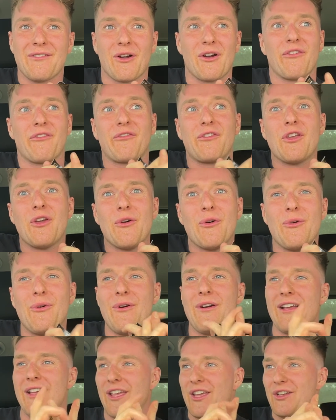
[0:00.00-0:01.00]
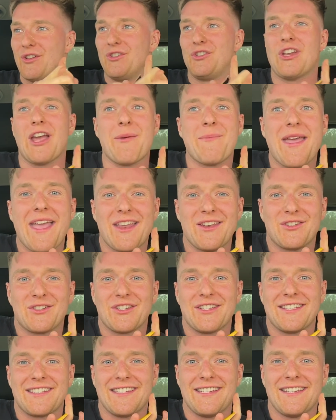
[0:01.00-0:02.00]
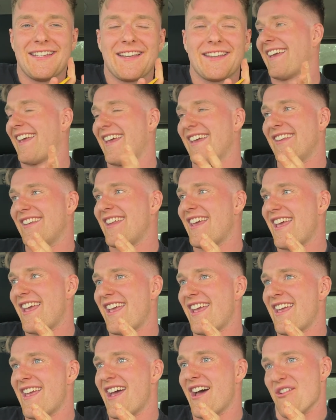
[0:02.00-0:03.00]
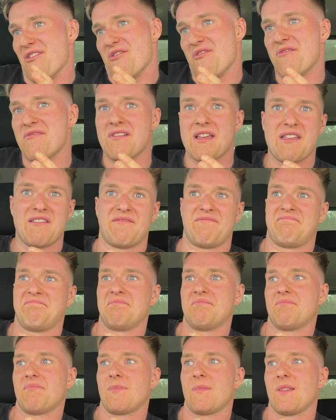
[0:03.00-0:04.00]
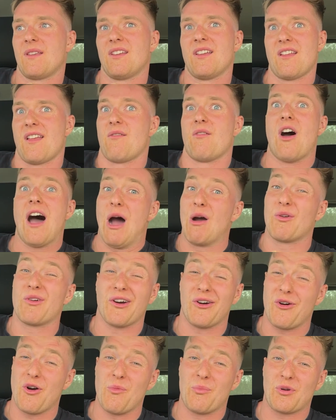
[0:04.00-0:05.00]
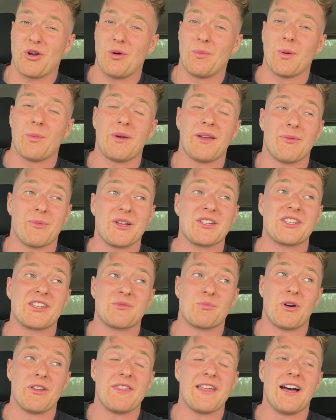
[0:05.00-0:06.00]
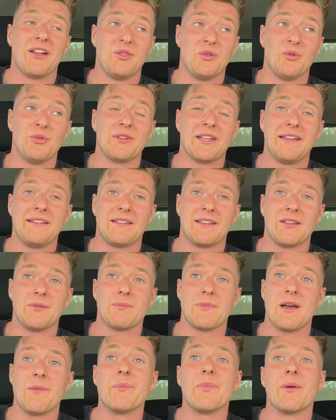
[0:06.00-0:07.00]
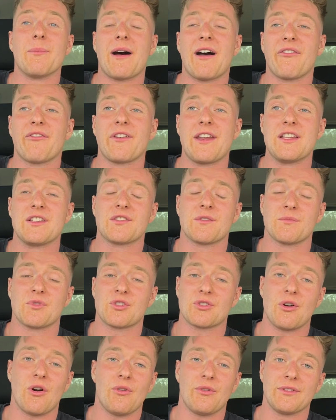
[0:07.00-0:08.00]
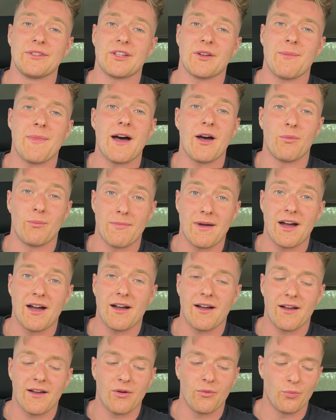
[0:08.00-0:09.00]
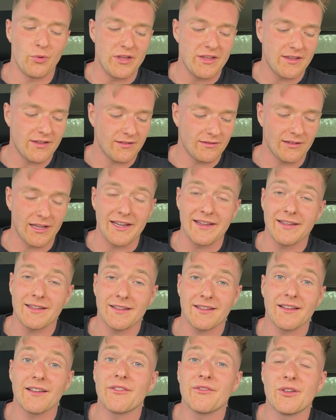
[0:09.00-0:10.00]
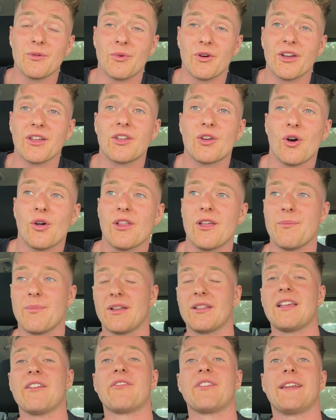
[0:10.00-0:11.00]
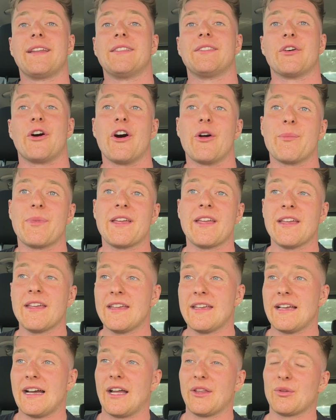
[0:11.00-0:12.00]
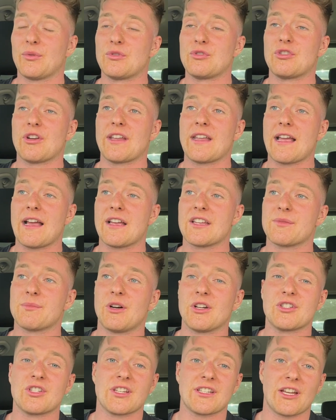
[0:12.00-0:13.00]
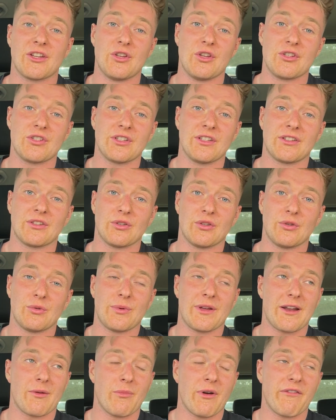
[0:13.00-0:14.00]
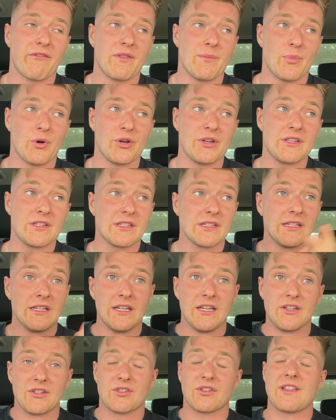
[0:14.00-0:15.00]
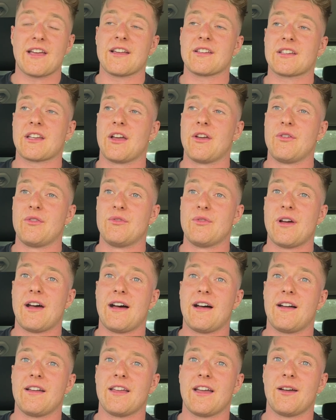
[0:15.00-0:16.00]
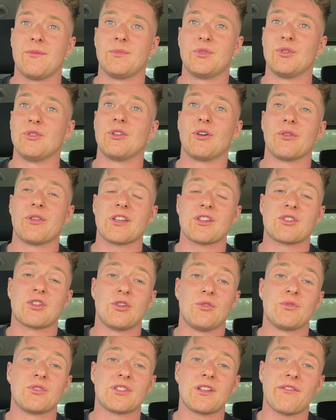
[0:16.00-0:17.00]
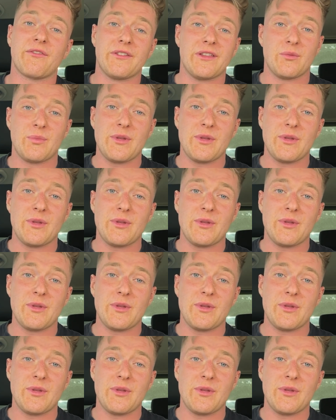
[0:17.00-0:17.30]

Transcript: or fuel, gym entrancy, and I don't know, alcohol probably, which is one that I don't like to admit, but my friends from Scotland are my weak link, if you want to call it. But living in Derby, I don't drink as much as I usually do when I'm with the boys. So that's how I am doing all this cool stuff at the